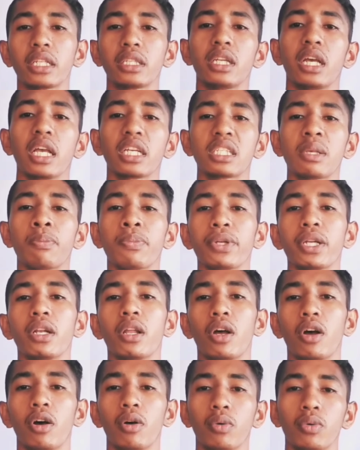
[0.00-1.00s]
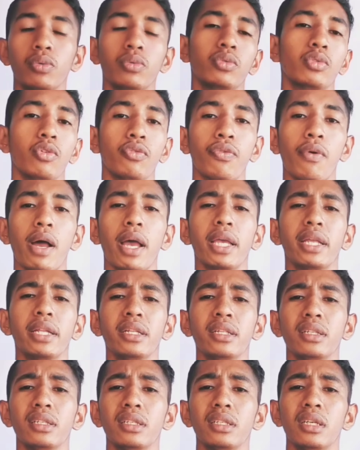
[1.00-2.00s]
the example how to
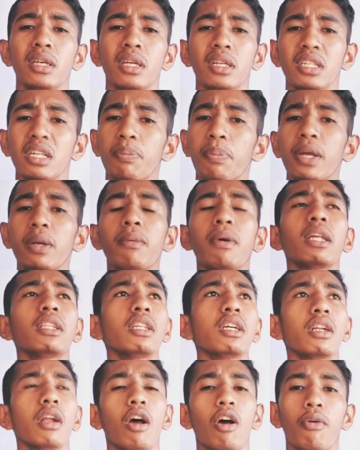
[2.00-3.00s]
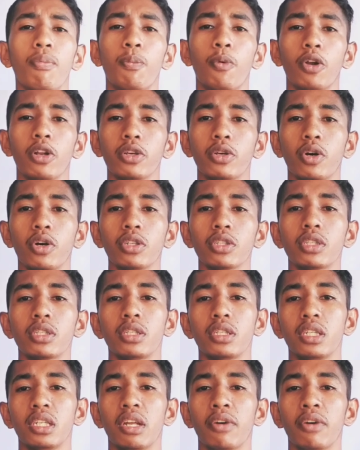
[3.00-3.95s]
find the perimeter of polygons.